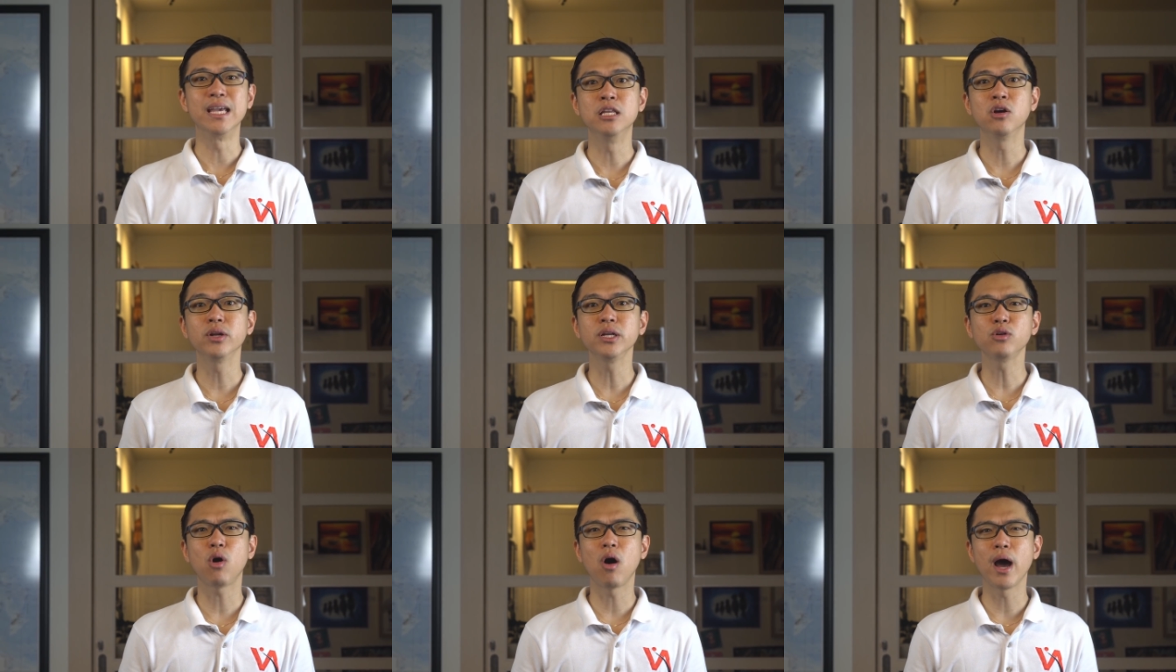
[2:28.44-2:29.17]
in order
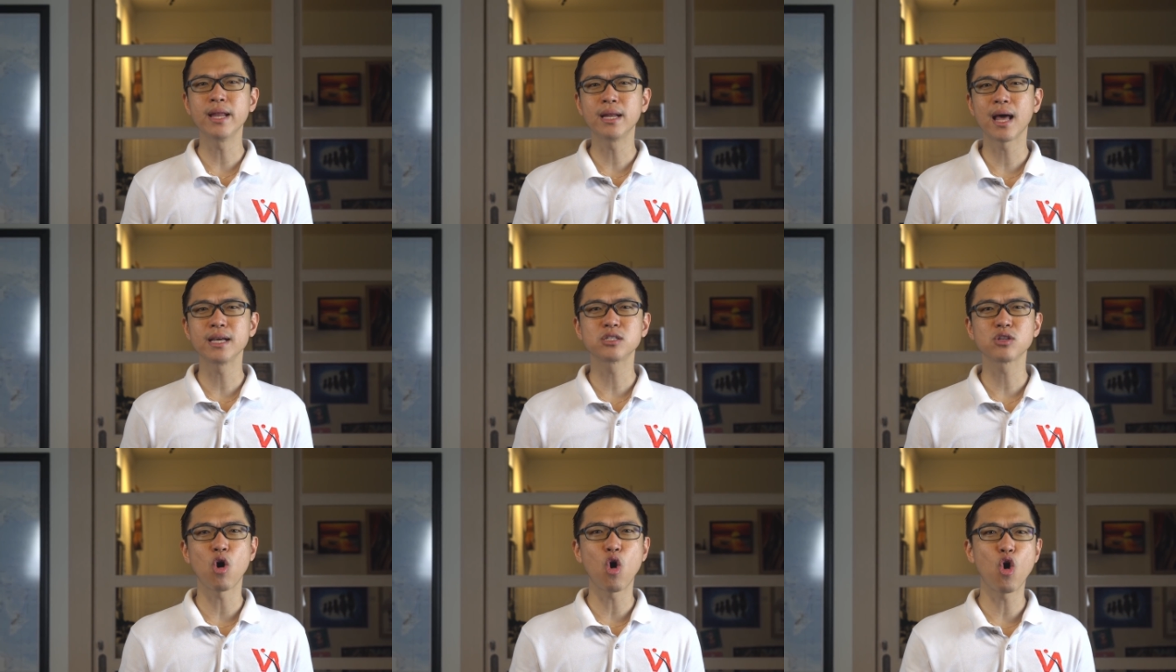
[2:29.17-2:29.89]
to
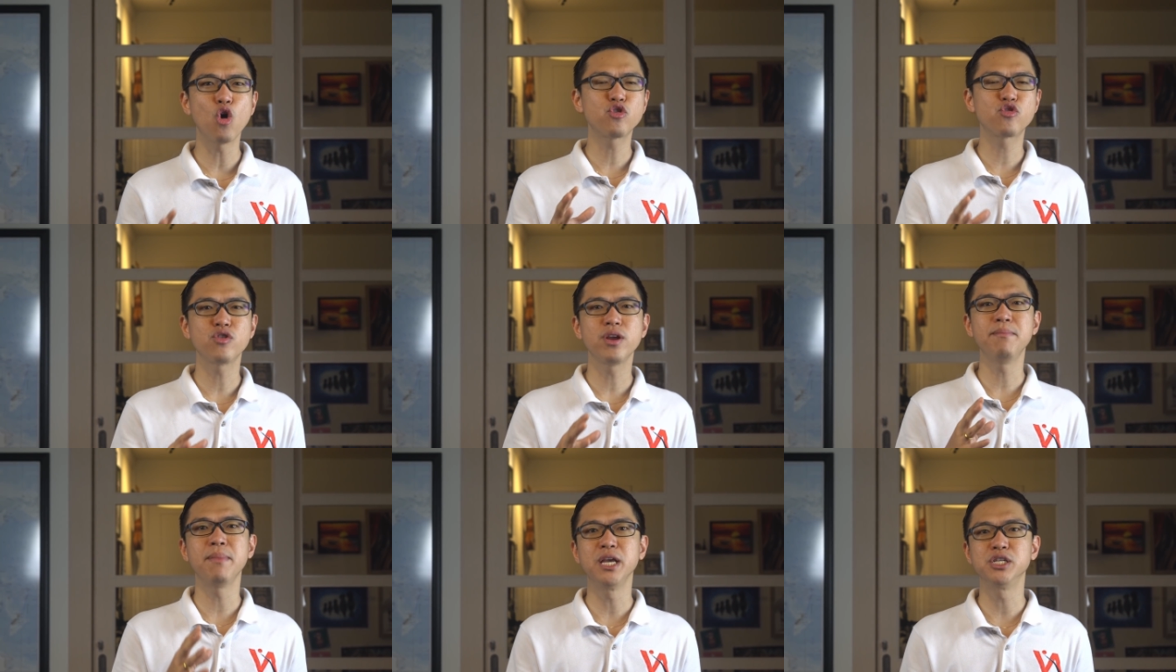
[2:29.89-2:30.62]
analyze all
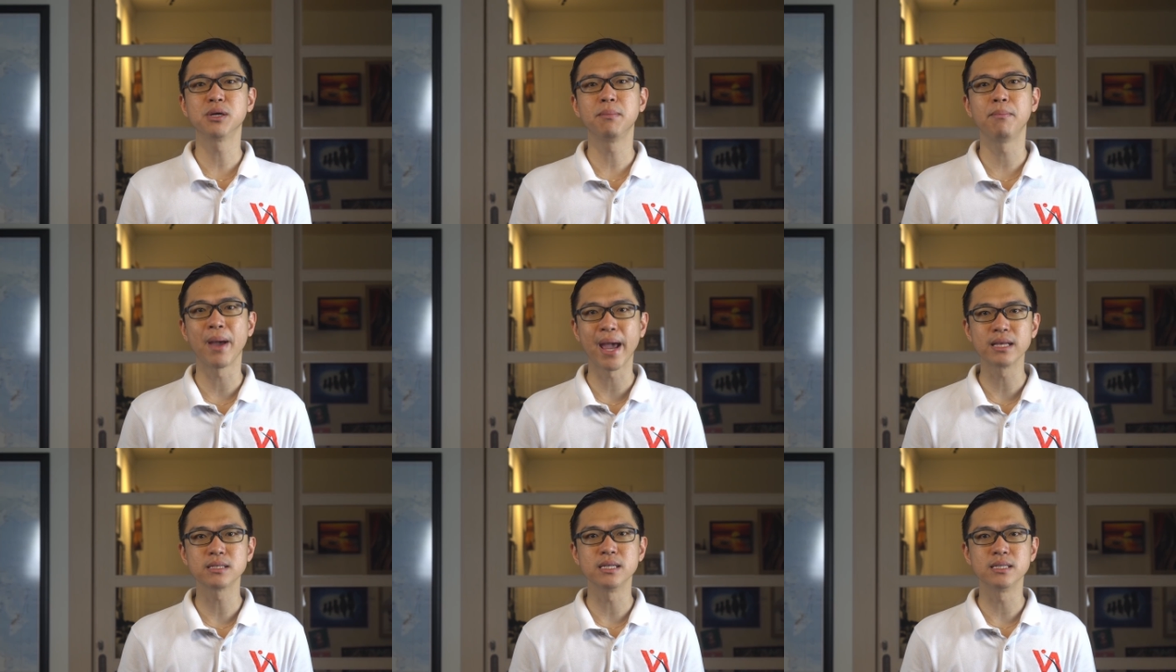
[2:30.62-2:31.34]
three major
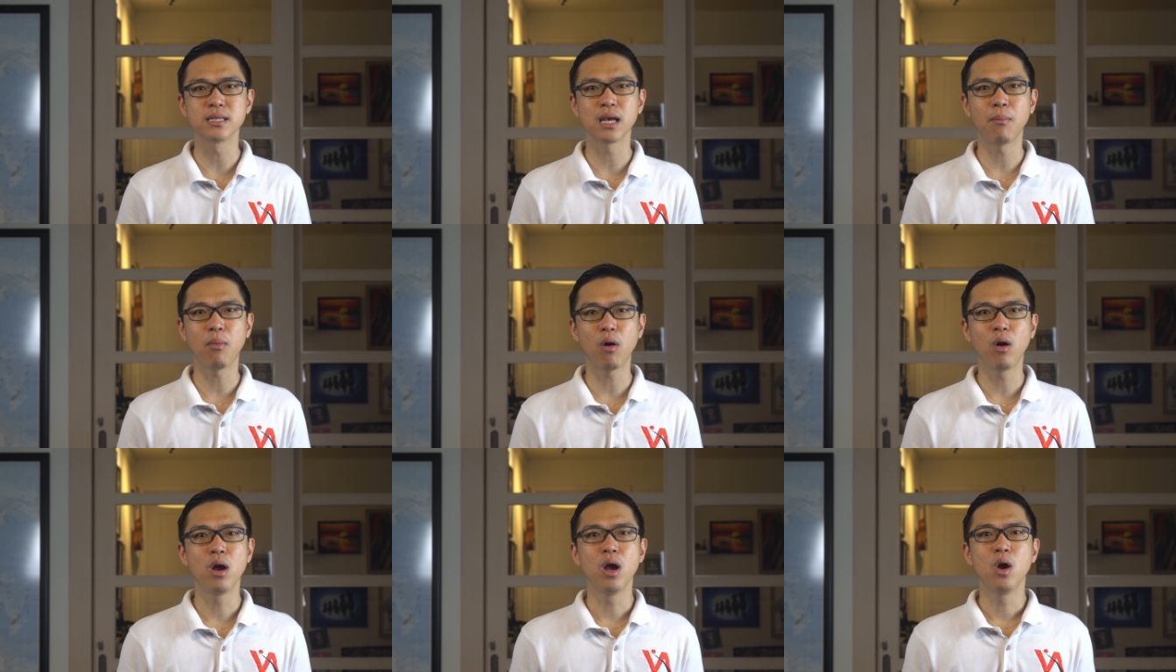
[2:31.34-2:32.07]
banks in
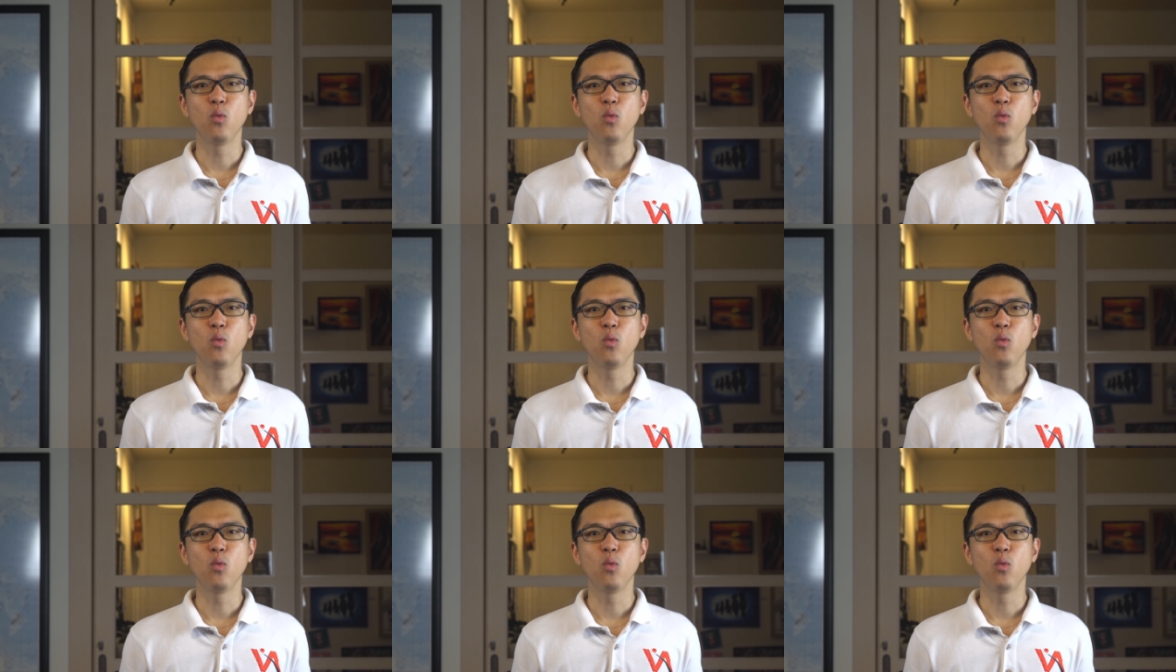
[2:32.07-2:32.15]
Singapore,